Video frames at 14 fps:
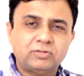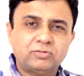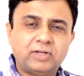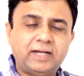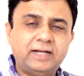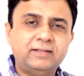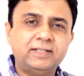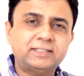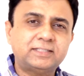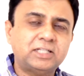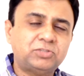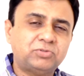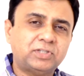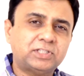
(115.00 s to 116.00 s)
so in these
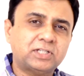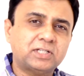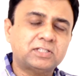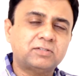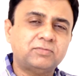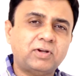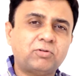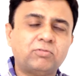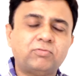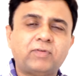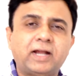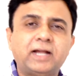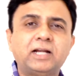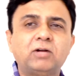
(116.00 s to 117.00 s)
situations, we have to
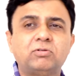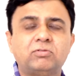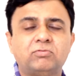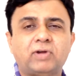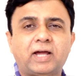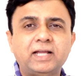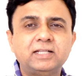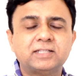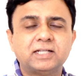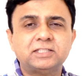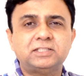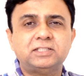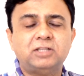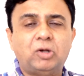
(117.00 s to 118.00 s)
find out why
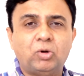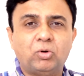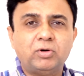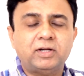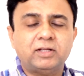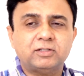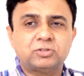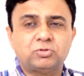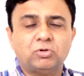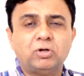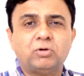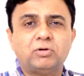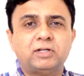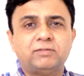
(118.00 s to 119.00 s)
such low, so
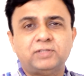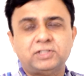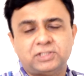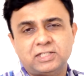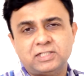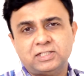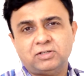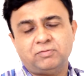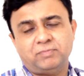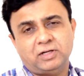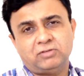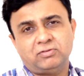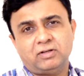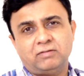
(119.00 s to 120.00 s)
low deficiency of
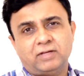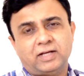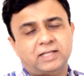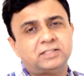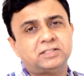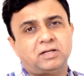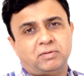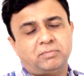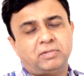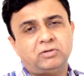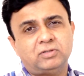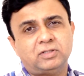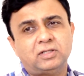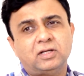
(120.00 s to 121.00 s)
B12 has come
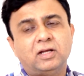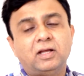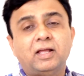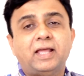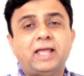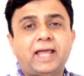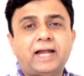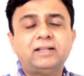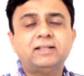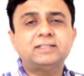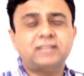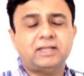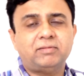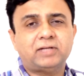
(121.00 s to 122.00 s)
about. At the
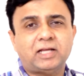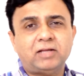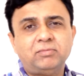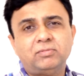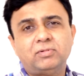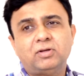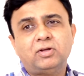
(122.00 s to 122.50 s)
same time,